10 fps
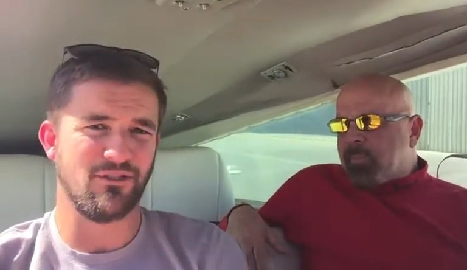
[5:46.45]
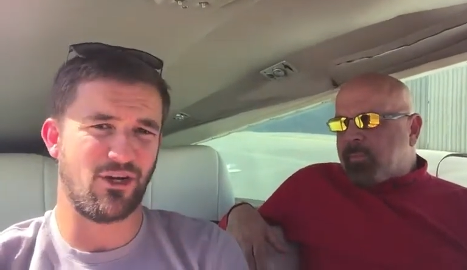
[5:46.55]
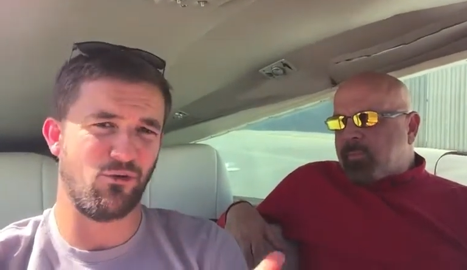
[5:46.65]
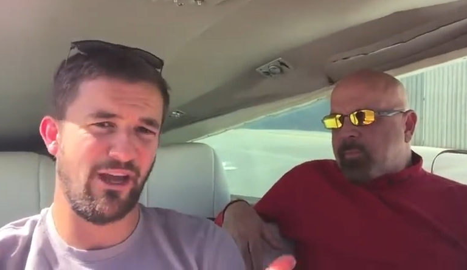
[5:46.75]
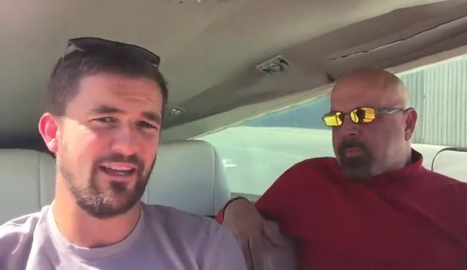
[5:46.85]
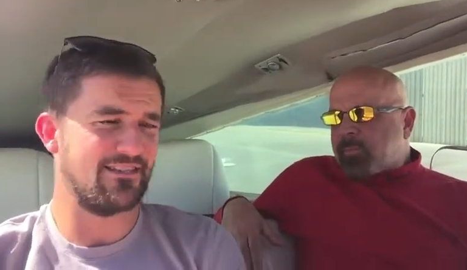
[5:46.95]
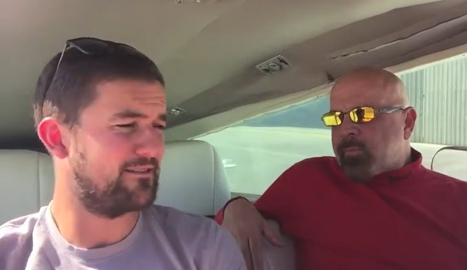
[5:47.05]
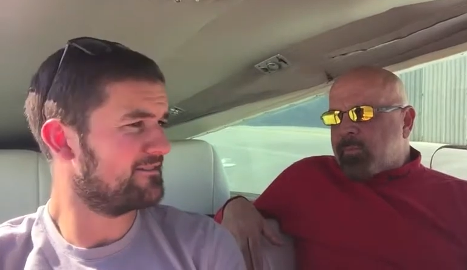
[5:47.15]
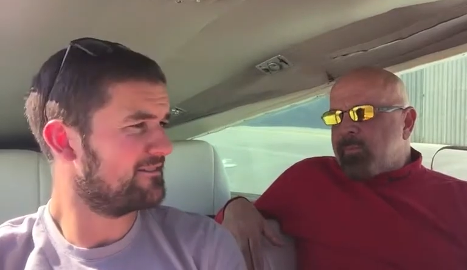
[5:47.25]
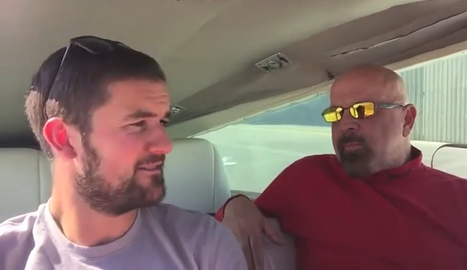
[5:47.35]
Speaker 1: is a
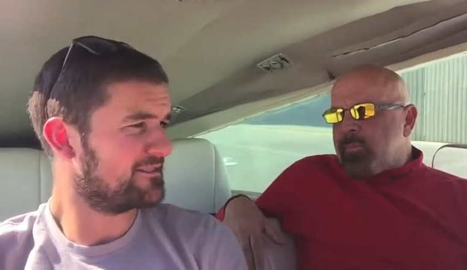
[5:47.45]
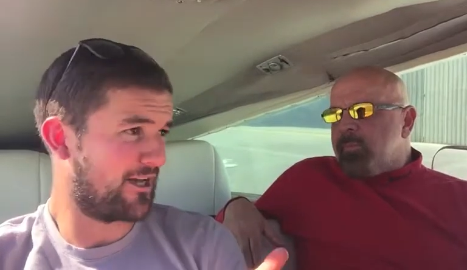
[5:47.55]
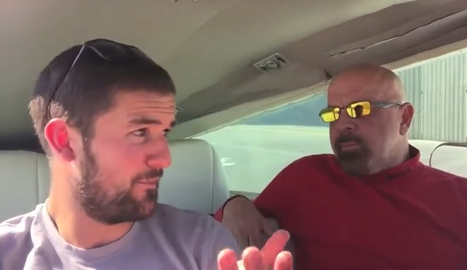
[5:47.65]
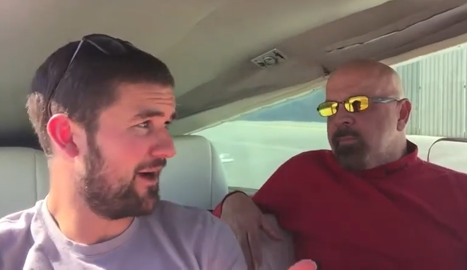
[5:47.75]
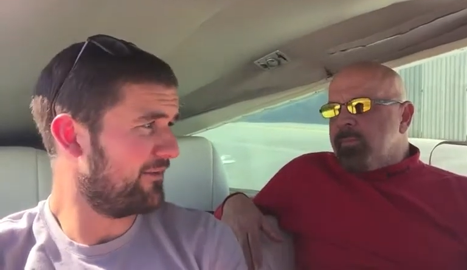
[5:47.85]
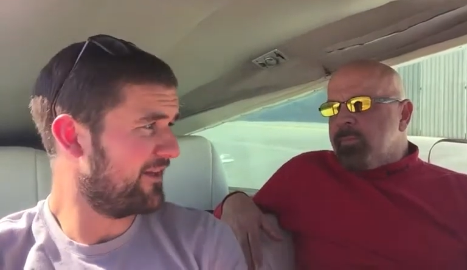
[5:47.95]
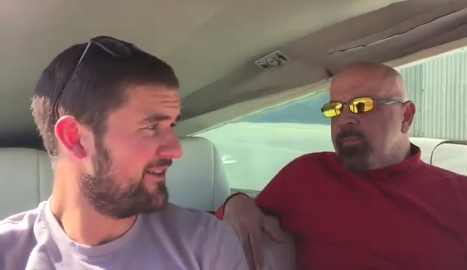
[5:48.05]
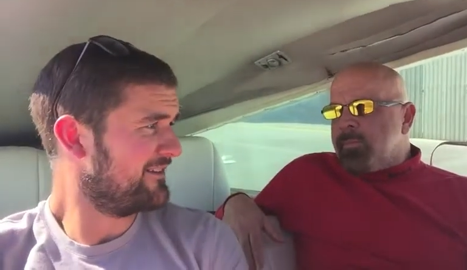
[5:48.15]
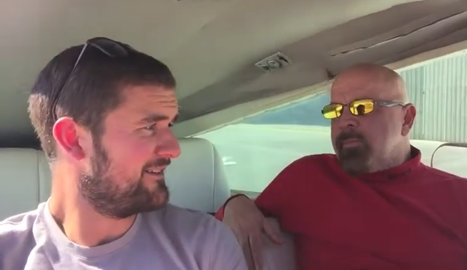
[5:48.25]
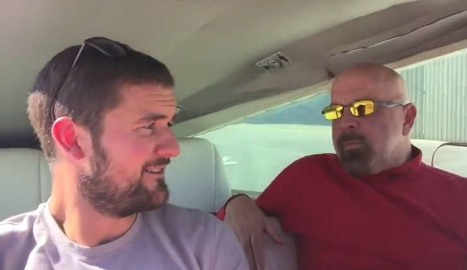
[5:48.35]
creator type out
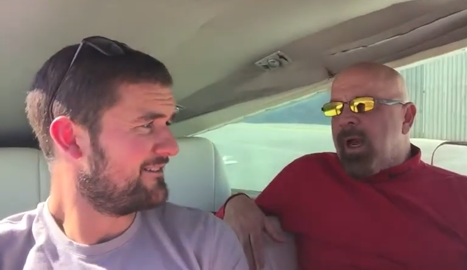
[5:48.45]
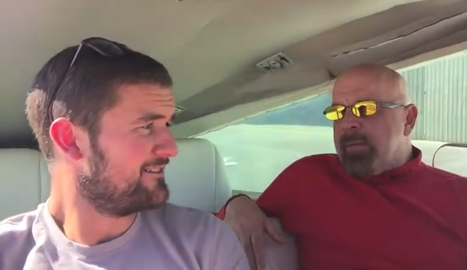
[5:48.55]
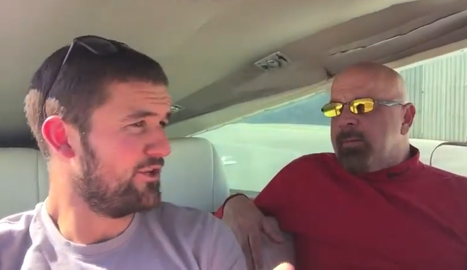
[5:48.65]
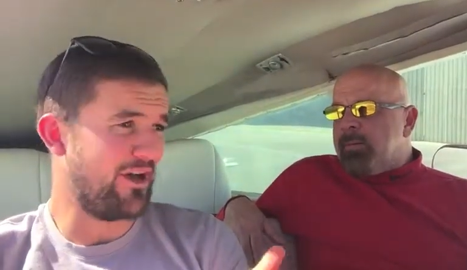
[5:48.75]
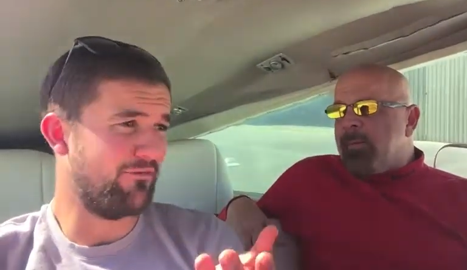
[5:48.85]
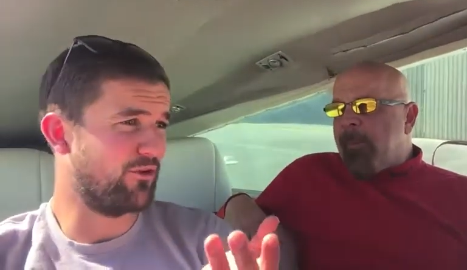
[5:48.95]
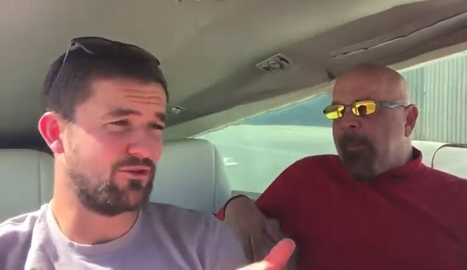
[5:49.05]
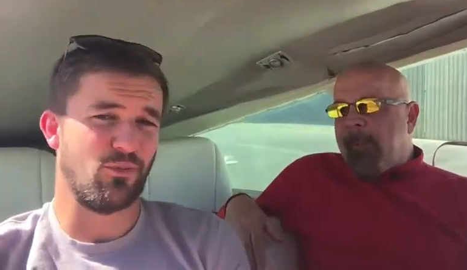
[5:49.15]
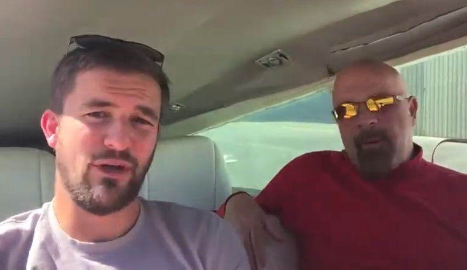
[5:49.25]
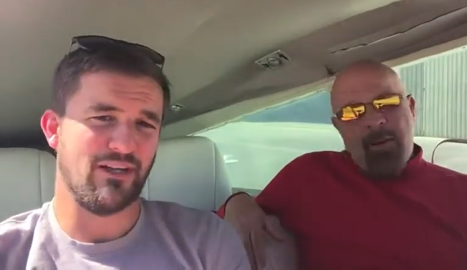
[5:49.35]
there. Right. Not every
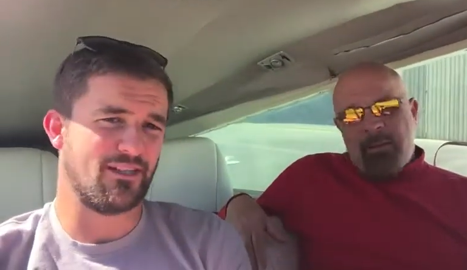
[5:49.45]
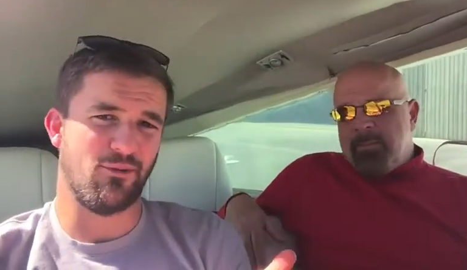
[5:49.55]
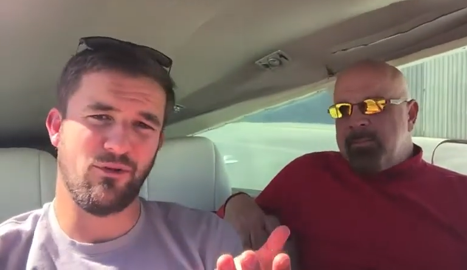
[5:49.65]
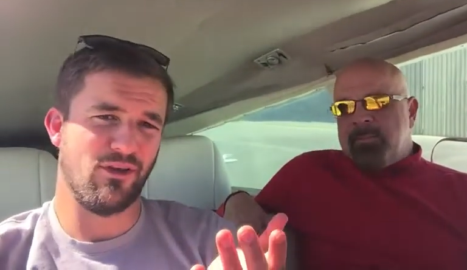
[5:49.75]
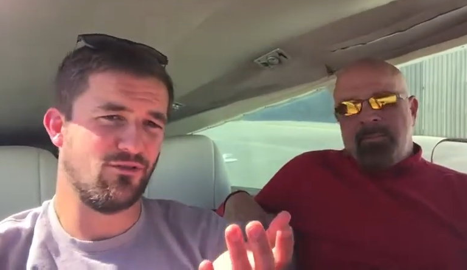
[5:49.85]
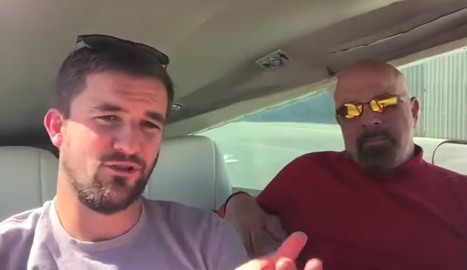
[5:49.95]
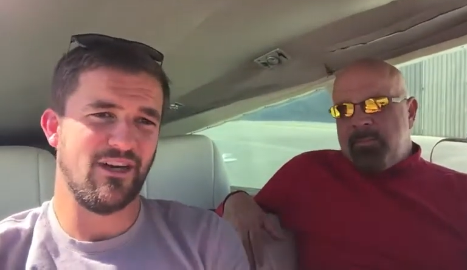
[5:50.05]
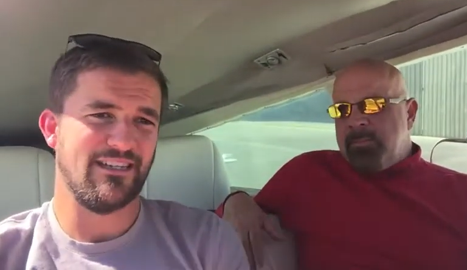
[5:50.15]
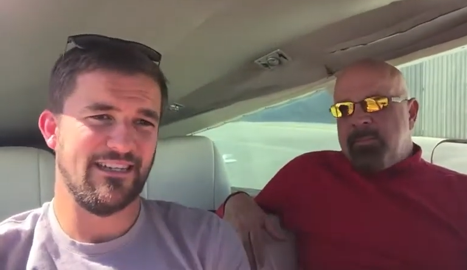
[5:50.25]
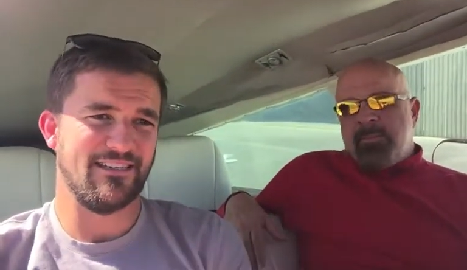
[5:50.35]
entrepreneur has to come up with 100
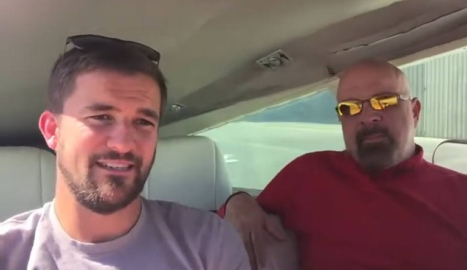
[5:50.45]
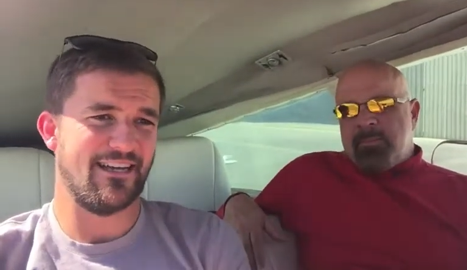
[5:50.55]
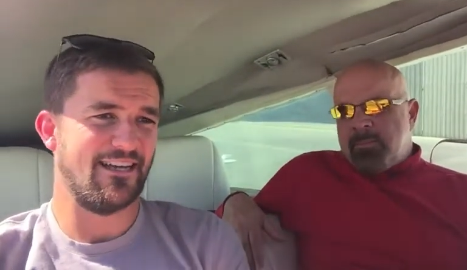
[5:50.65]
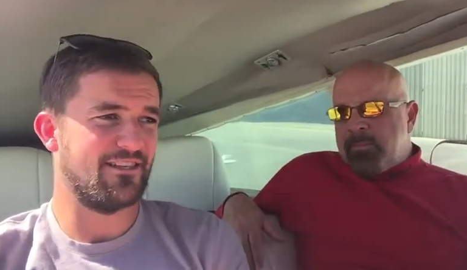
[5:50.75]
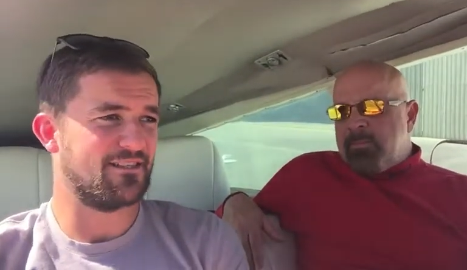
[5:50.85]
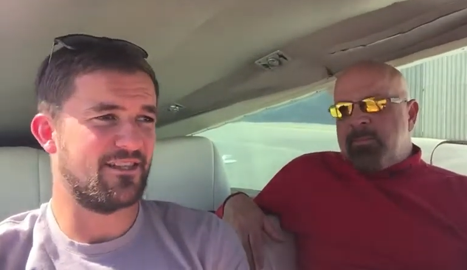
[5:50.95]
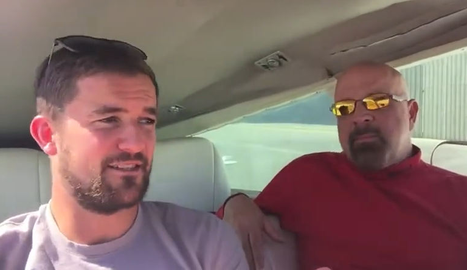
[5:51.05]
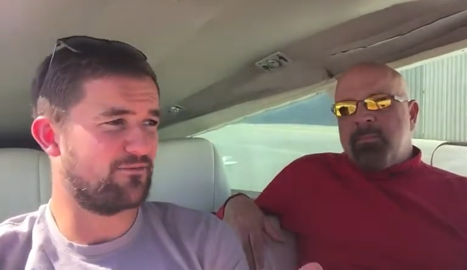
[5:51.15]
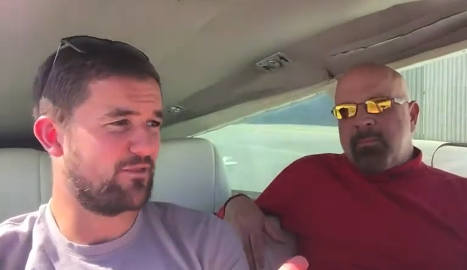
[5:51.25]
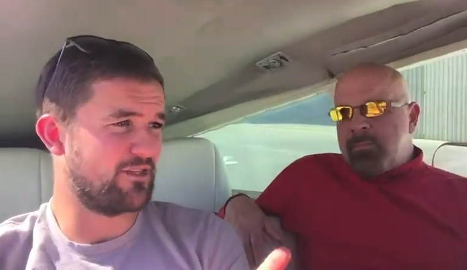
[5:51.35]
ideas a day. There's
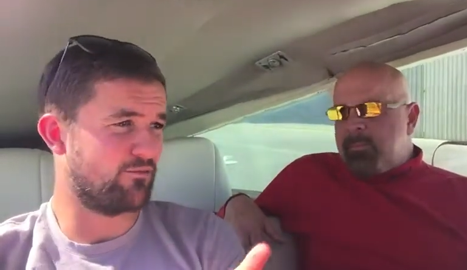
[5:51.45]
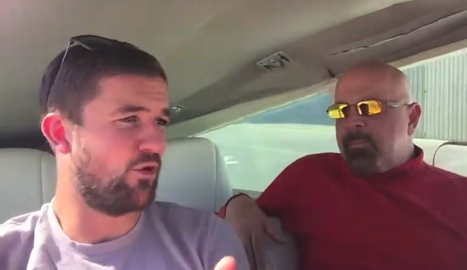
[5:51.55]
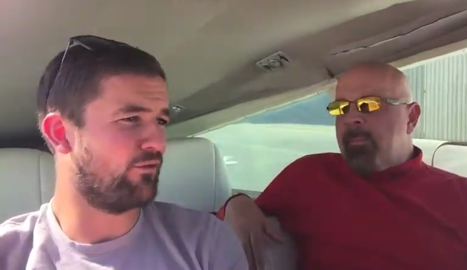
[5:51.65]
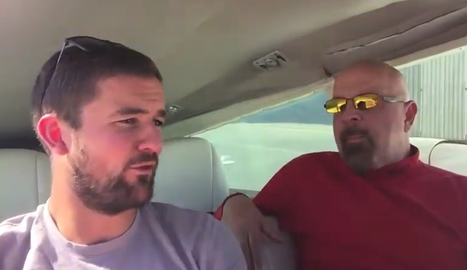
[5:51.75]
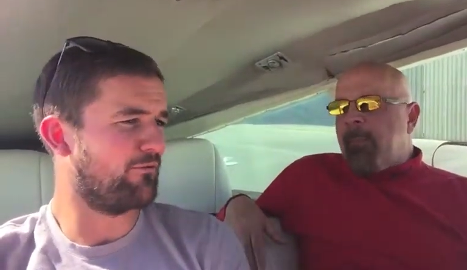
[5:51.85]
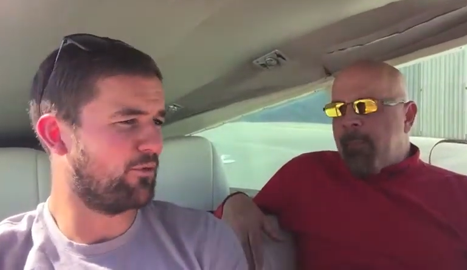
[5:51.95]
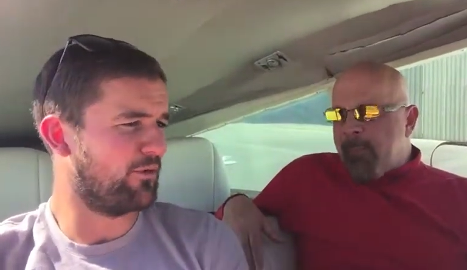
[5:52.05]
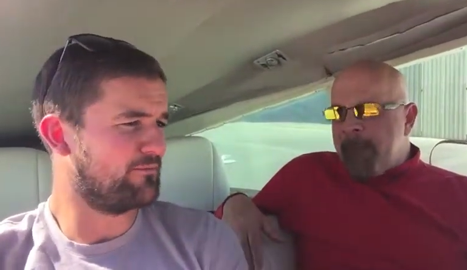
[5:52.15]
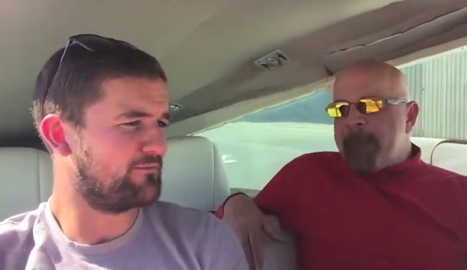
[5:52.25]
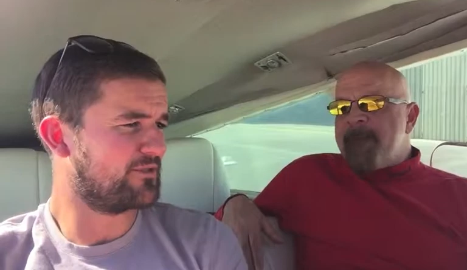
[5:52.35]
there's there's a role for
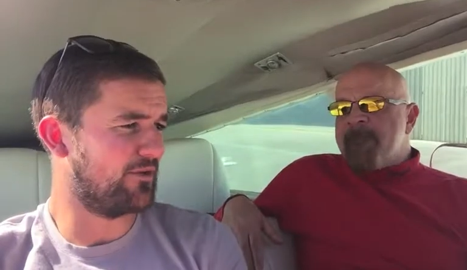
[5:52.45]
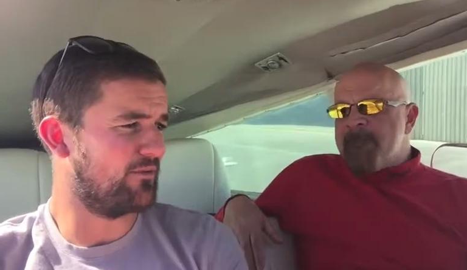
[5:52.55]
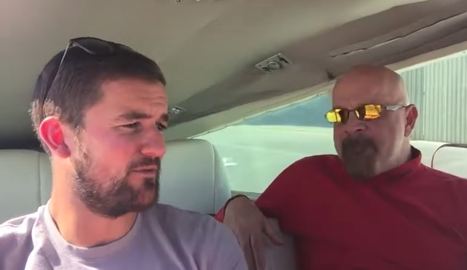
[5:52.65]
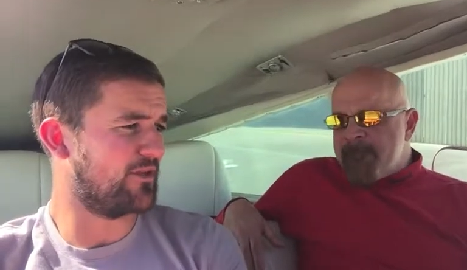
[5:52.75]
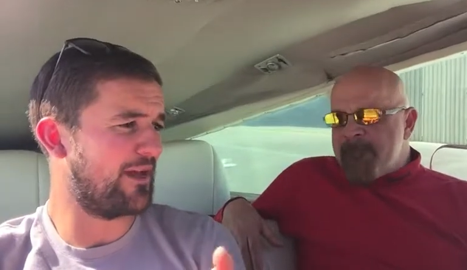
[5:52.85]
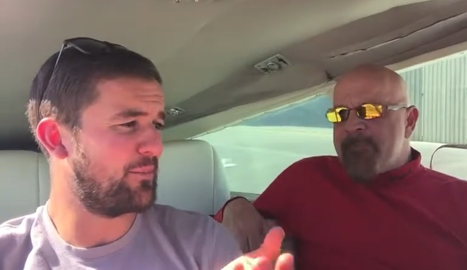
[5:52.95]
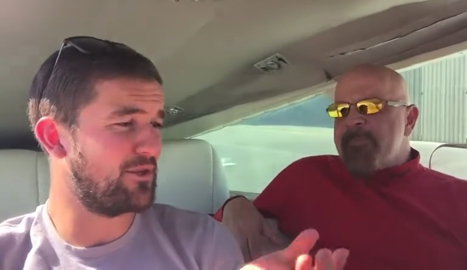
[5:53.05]
everyone. So mm-hmm. so that